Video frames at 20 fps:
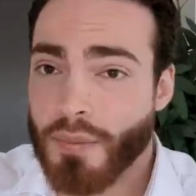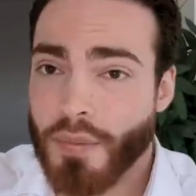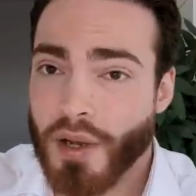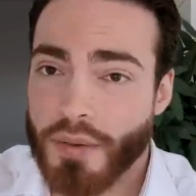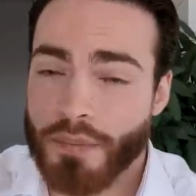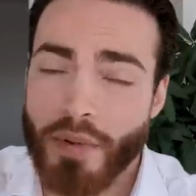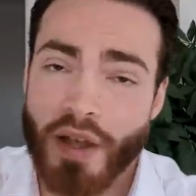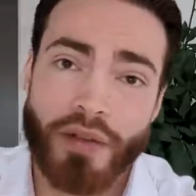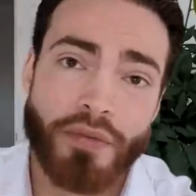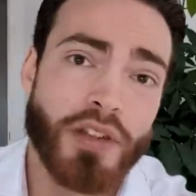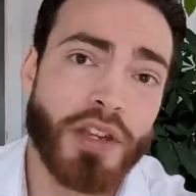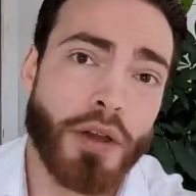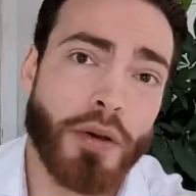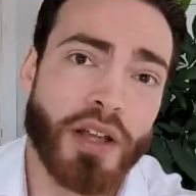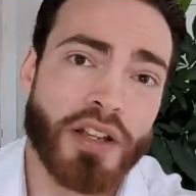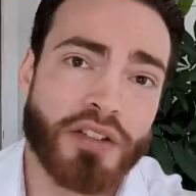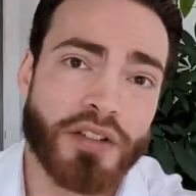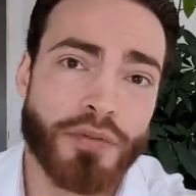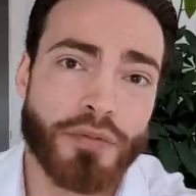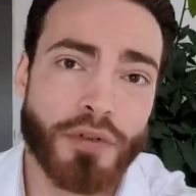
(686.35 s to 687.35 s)
but my video
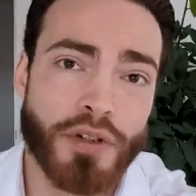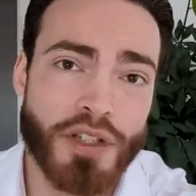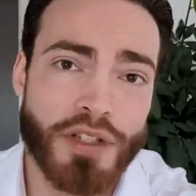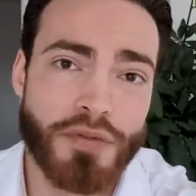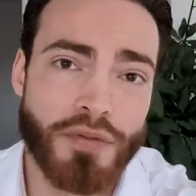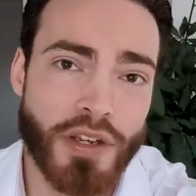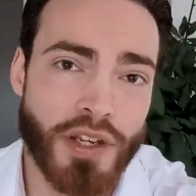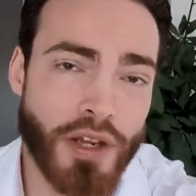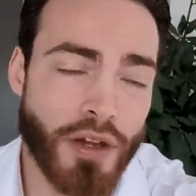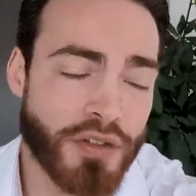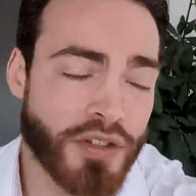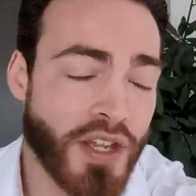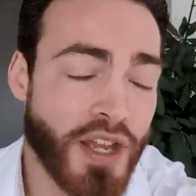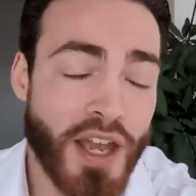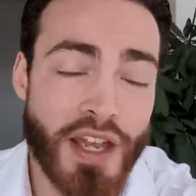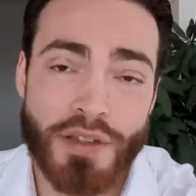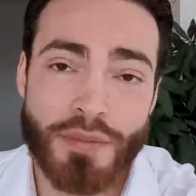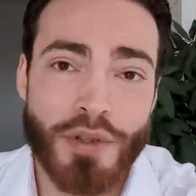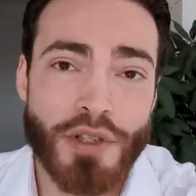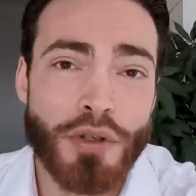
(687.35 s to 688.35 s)
editor for these videos
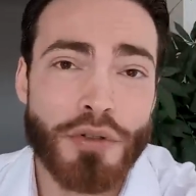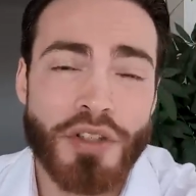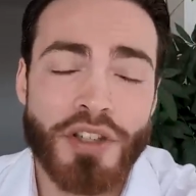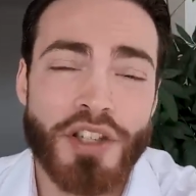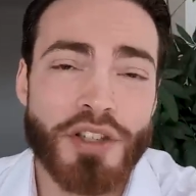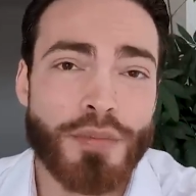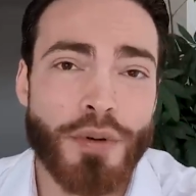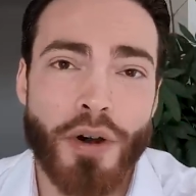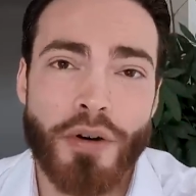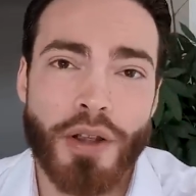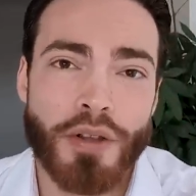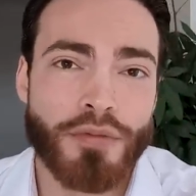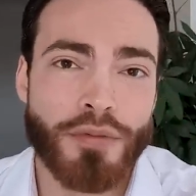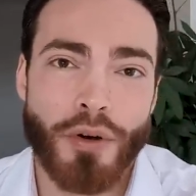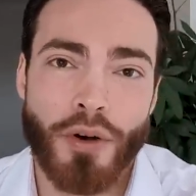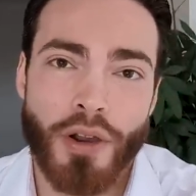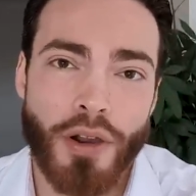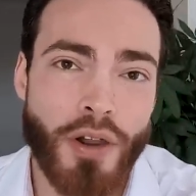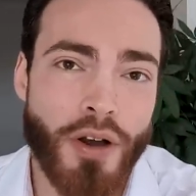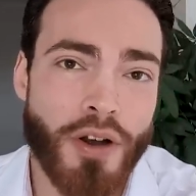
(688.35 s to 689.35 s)
has been using these programs
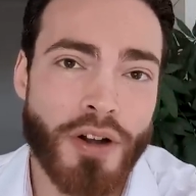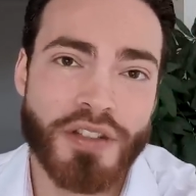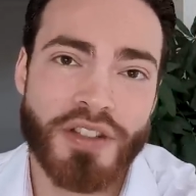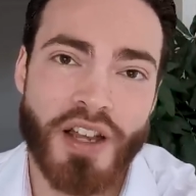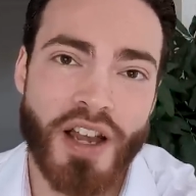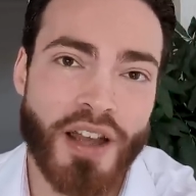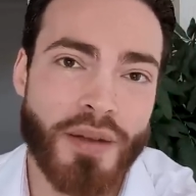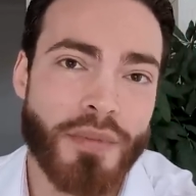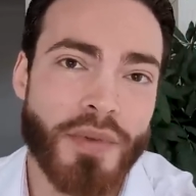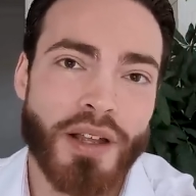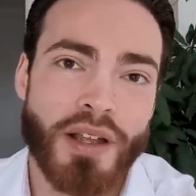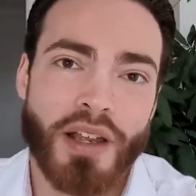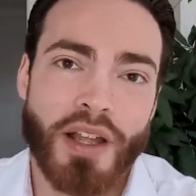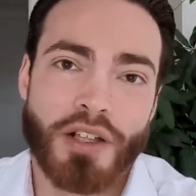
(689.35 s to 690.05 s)
for a long time,